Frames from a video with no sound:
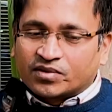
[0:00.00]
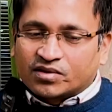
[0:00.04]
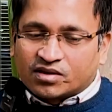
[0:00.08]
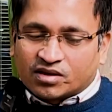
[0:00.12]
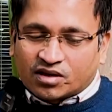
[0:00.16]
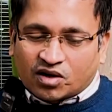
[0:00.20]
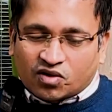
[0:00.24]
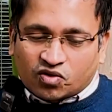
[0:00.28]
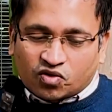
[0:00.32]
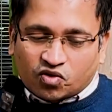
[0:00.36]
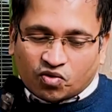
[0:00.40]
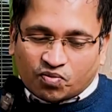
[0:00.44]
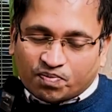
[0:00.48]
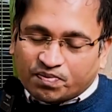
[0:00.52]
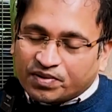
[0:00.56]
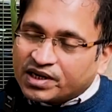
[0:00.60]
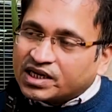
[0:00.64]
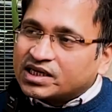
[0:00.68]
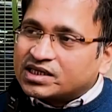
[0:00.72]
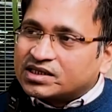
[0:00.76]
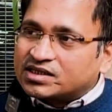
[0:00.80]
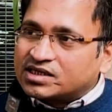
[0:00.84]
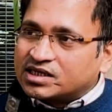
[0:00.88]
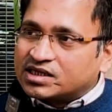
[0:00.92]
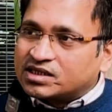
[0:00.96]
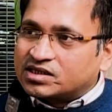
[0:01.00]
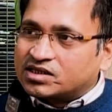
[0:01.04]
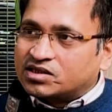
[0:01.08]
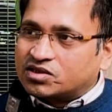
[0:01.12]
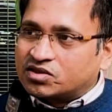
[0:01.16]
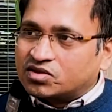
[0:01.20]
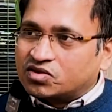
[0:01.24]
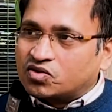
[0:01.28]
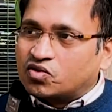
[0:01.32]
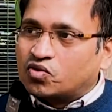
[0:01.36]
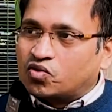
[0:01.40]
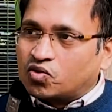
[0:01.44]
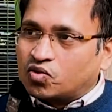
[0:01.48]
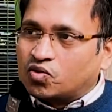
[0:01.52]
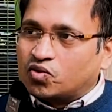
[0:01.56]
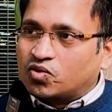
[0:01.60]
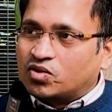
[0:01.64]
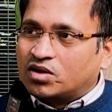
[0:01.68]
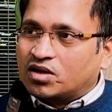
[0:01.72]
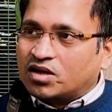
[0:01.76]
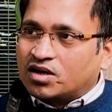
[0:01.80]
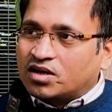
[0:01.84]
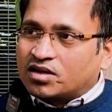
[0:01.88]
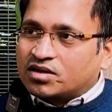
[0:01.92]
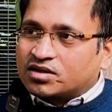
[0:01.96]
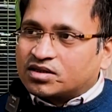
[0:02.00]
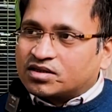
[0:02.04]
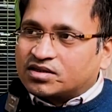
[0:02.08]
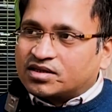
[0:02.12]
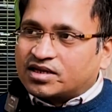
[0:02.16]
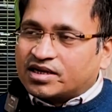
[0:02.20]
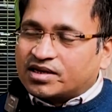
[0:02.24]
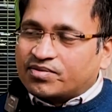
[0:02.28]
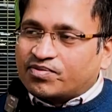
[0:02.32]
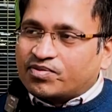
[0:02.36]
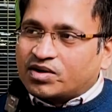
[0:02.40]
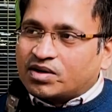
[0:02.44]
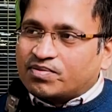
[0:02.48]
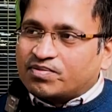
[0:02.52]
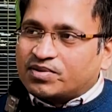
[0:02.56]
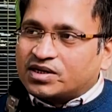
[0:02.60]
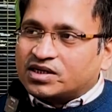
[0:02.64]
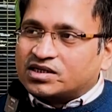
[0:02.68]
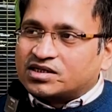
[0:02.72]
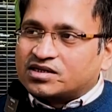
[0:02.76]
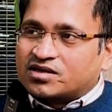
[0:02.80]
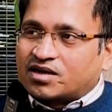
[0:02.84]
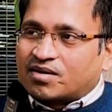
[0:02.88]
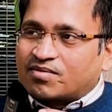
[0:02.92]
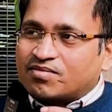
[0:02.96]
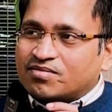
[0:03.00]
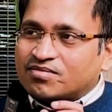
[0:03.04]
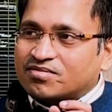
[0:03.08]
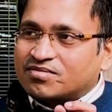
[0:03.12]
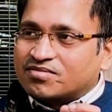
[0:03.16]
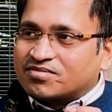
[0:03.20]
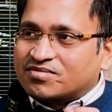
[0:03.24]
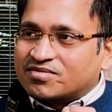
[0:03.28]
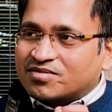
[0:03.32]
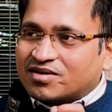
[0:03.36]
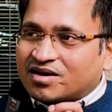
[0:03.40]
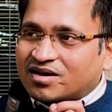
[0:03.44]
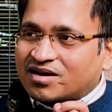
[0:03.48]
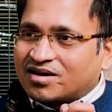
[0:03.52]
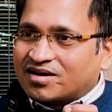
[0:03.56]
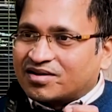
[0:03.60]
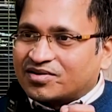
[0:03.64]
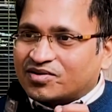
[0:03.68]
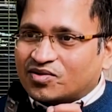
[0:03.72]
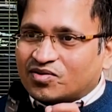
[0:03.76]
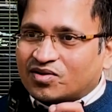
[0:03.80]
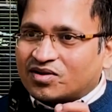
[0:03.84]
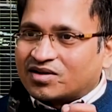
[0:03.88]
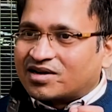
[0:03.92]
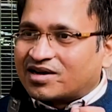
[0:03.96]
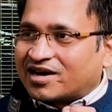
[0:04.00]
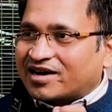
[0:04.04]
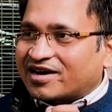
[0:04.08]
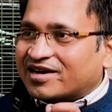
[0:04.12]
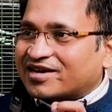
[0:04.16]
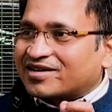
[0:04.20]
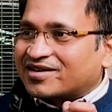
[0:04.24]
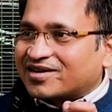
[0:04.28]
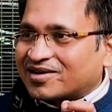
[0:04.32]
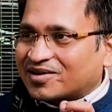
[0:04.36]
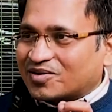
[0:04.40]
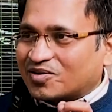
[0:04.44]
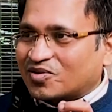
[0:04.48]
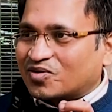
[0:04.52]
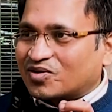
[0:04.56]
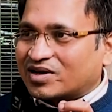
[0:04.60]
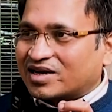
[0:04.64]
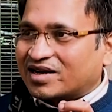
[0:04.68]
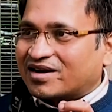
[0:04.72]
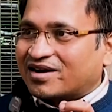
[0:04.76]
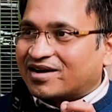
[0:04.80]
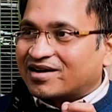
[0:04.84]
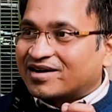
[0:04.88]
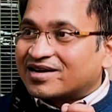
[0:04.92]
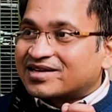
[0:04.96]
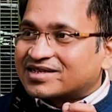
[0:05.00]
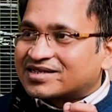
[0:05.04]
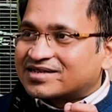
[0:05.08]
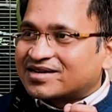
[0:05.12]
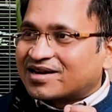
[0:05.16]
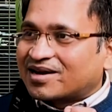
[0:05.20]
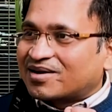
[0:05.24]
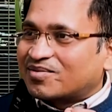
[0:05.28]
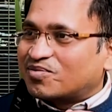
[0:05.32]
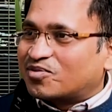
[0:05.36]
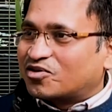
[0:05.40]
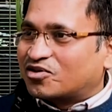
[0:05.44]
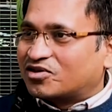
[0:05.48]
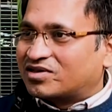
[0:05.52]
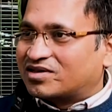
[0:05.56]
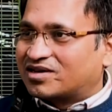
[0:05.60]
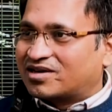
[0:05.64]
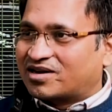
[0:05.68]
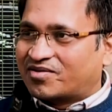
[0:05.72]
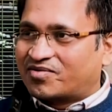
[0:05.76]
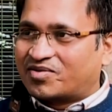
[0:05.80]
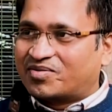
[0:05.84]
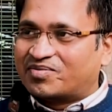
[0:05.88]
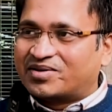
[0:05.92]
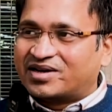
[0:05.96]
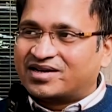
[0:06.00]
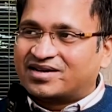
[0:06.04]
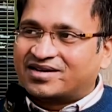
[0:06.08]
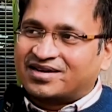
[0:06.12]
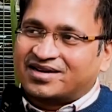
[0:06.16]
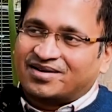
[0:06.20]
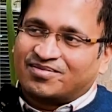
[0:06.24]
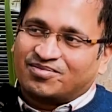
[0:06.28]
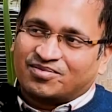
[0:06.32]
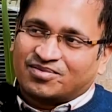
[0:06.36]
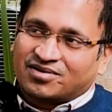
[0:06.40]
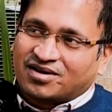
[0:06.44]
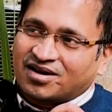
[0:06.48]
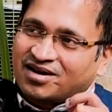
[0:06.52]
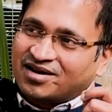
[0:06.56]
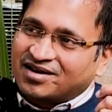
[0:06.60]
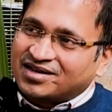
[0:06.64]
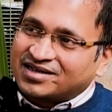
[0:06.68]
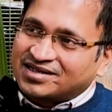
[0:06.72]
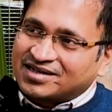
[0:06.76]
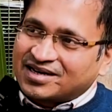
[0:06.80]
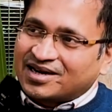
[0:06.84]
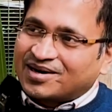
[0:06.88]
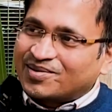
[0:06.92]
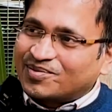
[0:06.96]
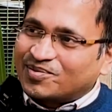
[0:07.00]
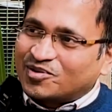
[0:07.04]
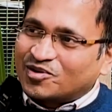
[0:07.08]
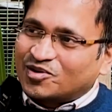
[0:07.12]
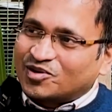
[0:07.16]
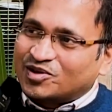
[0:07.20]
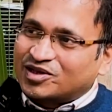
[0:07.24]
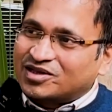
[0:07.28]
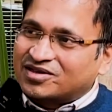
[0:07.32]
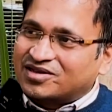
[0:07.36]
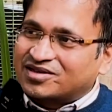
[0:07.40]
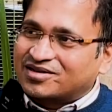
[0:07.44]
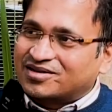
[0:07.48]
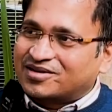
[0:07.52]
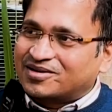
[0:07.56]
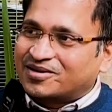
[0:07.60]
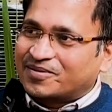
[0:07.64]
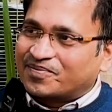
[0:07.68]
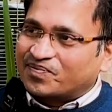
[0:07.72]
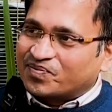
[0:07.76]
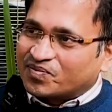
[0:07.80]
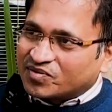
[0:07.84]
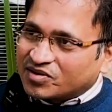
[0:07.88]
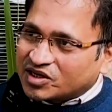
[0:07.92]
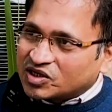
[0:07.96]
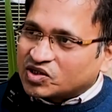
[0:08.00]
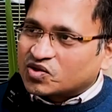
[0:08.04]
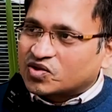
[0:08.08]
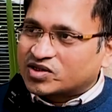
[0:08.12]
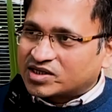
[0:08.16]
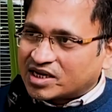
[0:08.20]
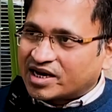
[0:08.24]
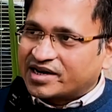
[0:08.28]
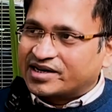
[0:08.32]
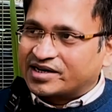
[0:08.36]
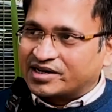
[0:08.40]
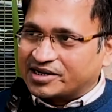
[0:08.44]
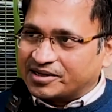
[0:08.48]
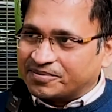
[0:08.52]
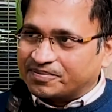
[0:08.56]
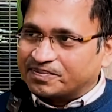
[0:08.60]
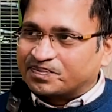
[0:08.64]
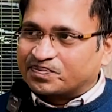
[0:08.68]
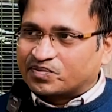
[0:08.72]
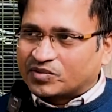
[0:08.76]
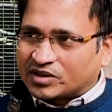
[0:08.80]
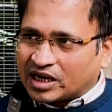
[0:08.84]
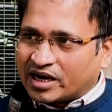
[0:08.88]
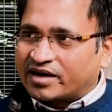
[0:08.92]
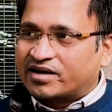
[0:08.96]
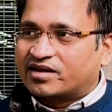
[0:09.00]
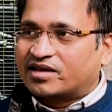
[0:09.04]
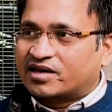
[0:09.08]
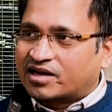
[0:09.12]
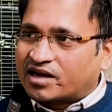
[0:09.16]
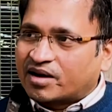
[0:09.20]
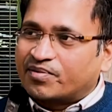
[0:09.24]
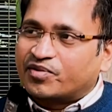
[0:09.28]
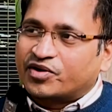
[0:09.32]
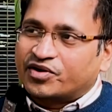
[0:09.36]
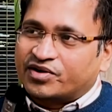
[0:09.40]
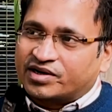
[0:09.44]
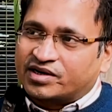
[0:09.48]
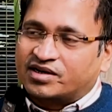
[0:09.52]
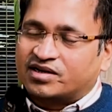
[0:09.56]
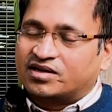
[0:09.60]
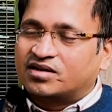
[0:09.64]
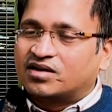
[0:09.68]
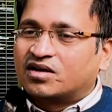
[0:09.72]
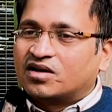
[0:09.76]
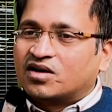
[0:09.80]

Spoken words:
Now to bridge these two, there will be some connector who can understand both government and understand both the society and the community.